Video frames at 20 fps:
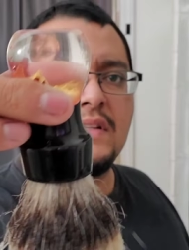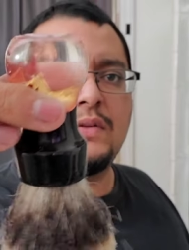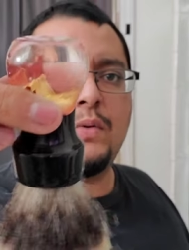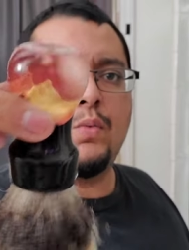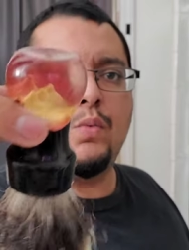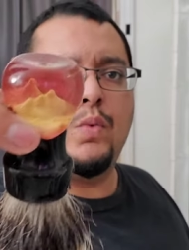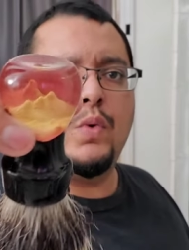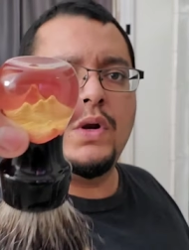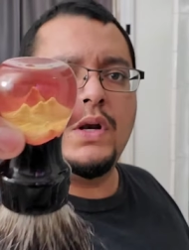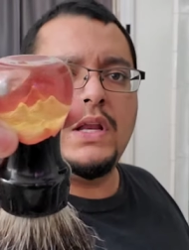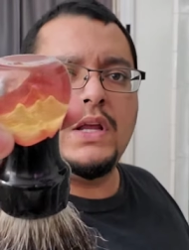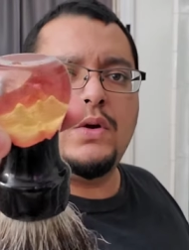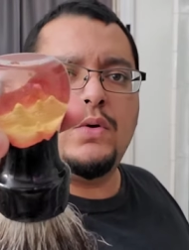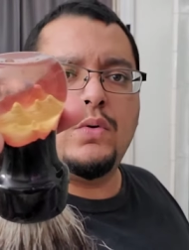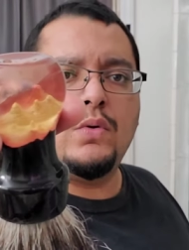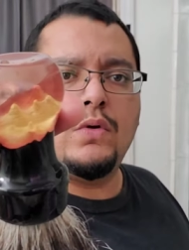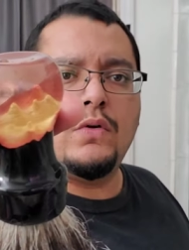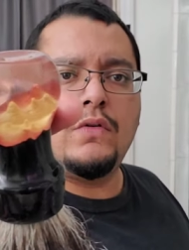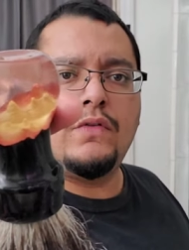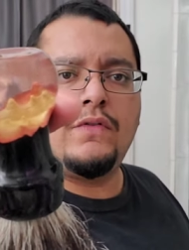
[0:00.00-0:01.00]
is a really
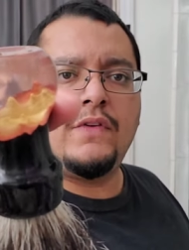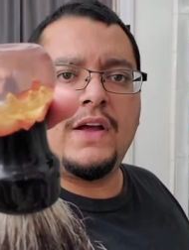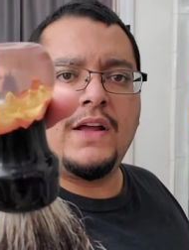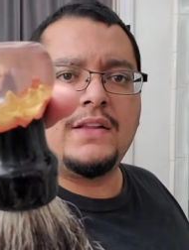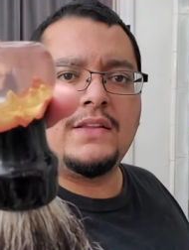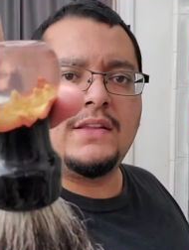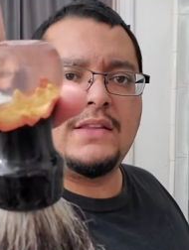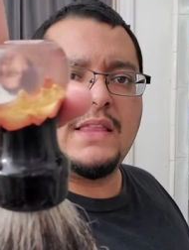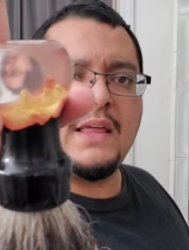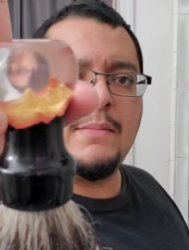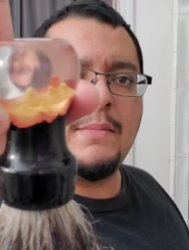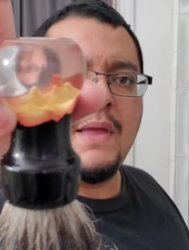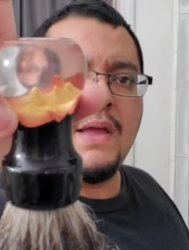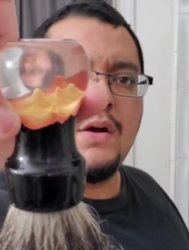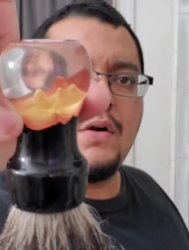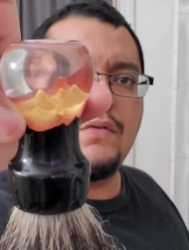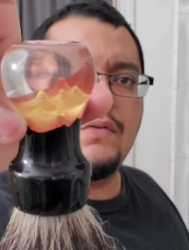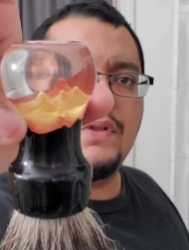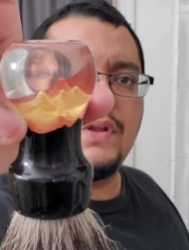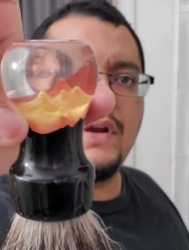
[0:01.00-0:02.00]
cool effect that they
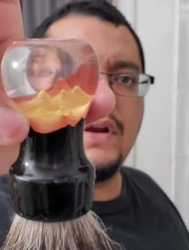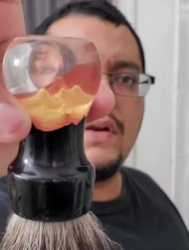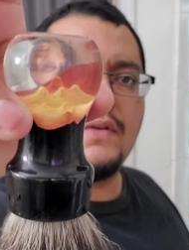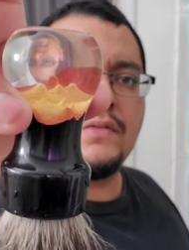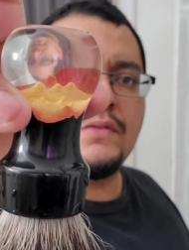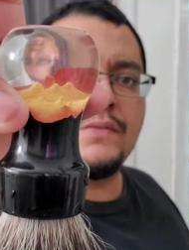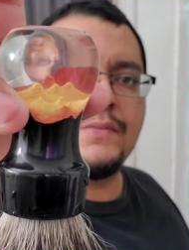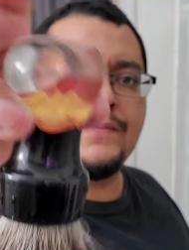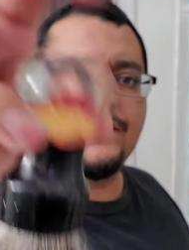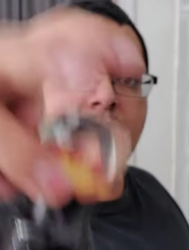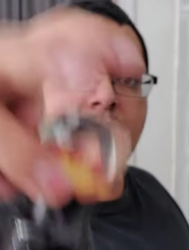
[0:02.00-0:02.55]
make over there